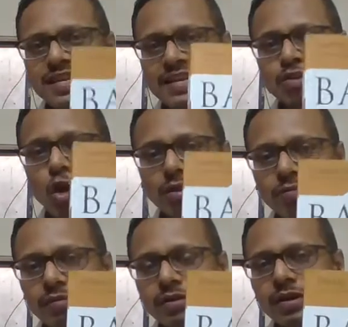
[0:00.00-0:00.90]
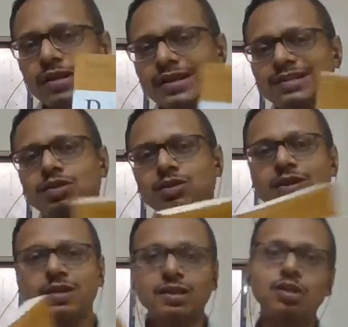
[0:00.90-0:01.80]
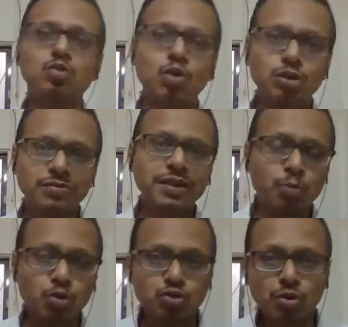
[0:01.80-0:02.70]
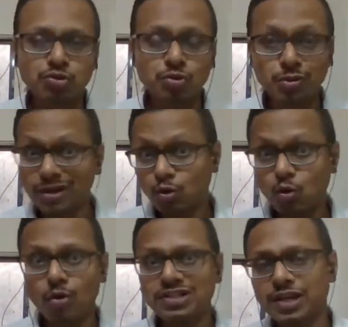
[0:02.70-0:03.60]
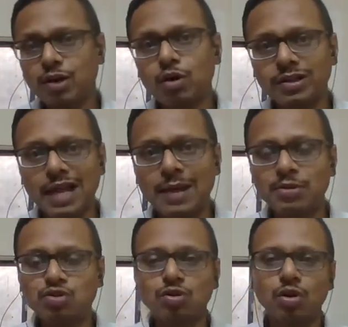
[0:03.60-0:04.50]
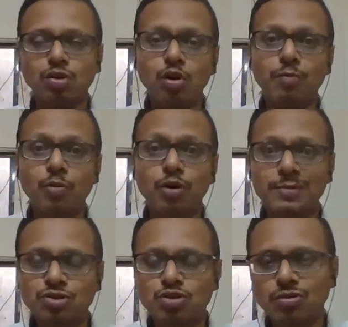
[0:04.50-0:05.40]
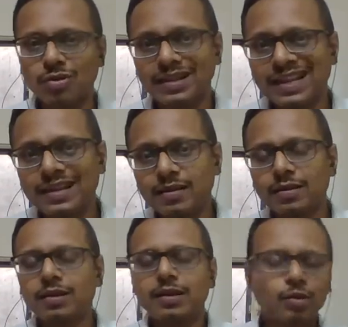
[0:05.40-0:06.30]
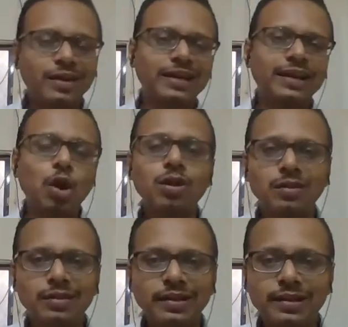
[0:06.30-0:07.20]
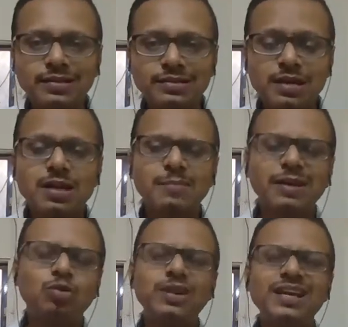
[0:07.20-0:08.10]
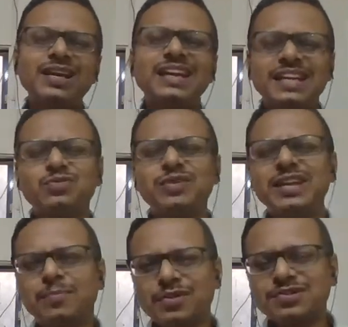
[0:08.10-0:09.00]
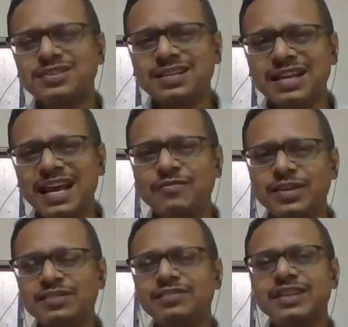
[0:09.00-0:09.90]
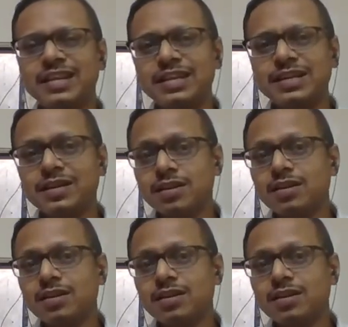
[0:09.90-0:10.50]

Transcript: has authored. He has authored another 2 or 3 books also. You can go and check out in the Amazon.com or Amazon.in. You can get all the details. But today is very personal and with really